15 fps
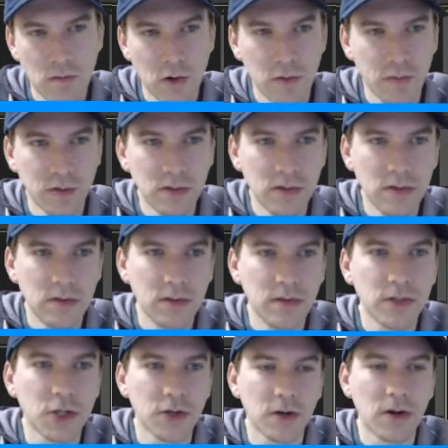Oh,
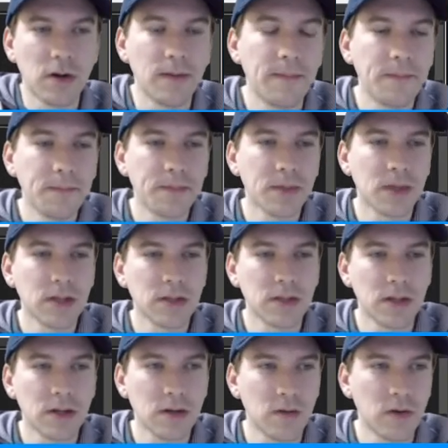sure,
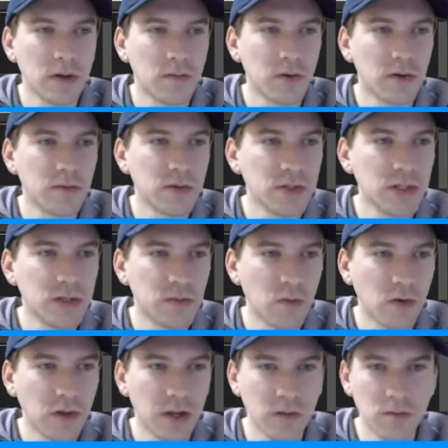it's not quite purple, it is
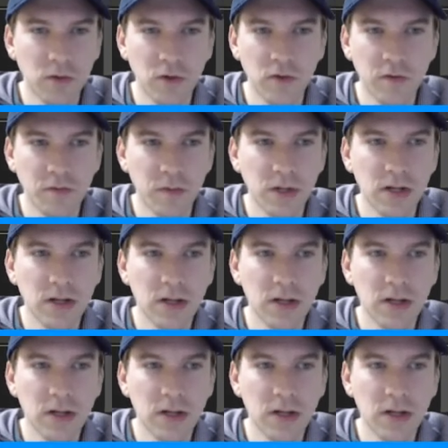more like mauve, but